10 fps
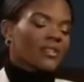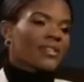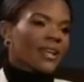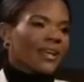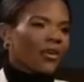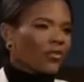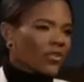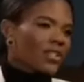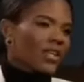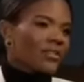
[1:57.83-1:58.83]
extending it
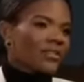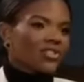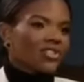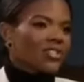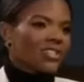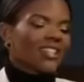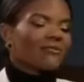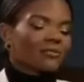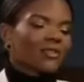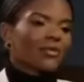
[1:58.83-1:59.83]
overseas. It's just,
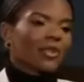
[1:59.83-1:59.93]
it,